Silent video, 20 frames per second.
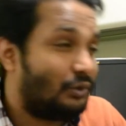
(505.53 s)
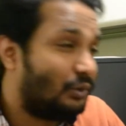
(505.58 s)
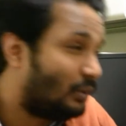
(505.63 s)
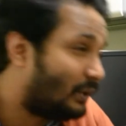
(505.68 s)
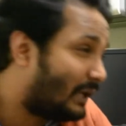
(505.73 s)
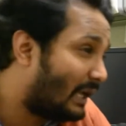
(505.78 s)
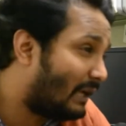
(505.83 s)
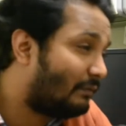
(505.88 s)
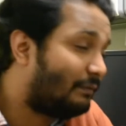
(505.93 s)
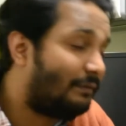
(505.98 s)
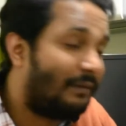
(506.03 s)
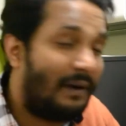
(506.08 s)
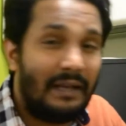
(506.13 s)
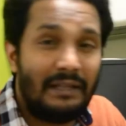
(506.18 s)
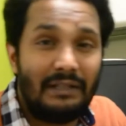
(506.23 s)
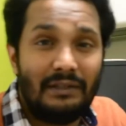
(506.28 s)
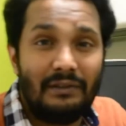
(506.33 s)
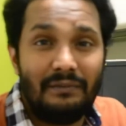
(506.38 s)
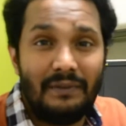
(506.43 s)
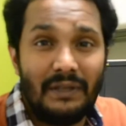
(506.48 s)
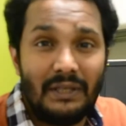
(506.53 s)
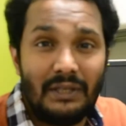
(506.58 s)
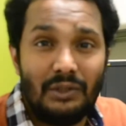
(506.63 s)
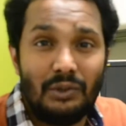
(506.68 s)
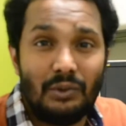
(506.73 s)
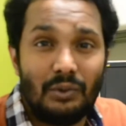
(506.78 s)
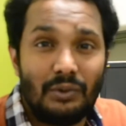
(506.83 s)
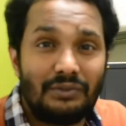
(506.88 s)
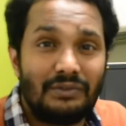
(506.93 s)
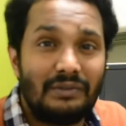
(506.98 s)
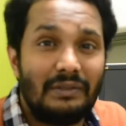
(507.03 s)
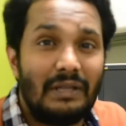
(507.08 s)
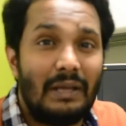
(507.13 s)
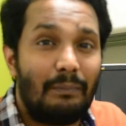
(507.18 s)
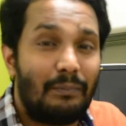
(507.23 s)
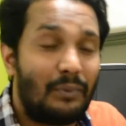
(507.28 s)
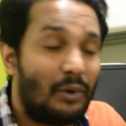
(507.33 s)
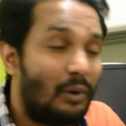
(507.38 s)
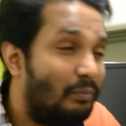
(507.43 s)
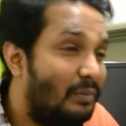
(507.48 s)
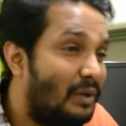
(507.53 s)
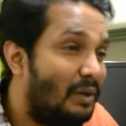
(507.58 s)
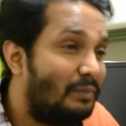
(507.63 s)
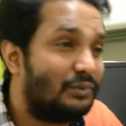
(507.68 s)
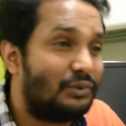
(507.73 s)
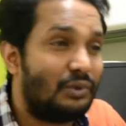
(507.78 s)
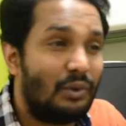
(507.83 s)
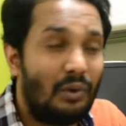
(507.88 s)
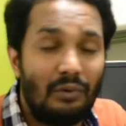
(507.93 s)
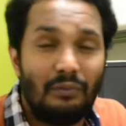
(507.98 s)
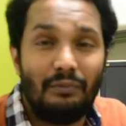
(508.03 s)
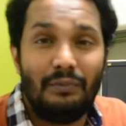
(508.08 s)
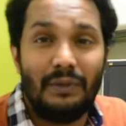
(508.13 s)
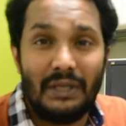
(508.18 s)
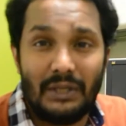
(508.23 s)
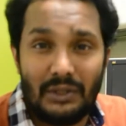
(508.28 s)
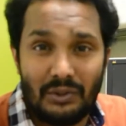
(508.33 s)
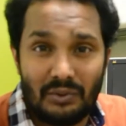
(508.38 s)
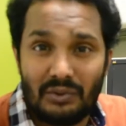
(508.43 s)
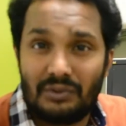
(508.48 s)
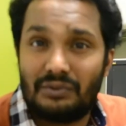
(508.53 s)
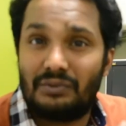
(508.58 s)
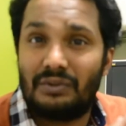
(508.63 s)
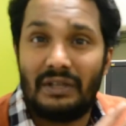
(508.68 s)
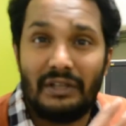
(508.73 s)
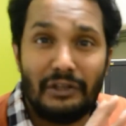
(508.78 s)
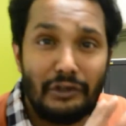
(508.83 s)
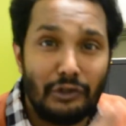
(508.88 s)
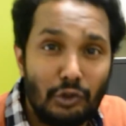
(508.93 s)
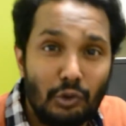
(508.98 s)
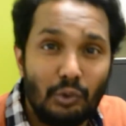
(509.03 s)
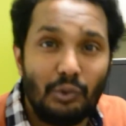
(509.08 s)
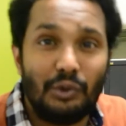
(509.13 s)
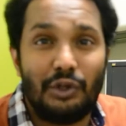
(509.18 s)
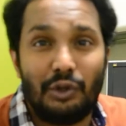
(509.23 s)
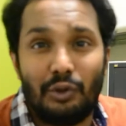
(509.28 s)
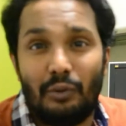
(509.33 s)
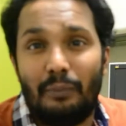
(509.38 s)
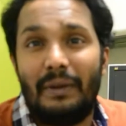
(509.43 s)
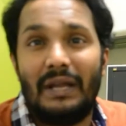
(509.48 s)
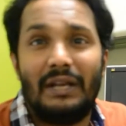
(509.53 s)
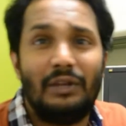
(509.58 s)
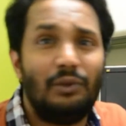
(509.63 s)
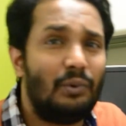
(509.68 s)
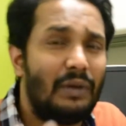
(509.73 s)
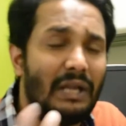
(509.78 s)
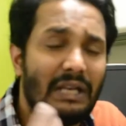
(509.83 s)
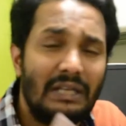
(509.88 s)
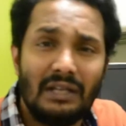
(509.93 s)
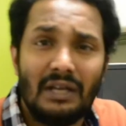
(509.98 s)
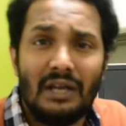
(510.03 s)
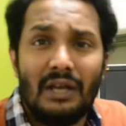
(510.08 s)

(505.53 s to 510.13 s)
you can find the videos, the problem solve videos in YouTube, and you can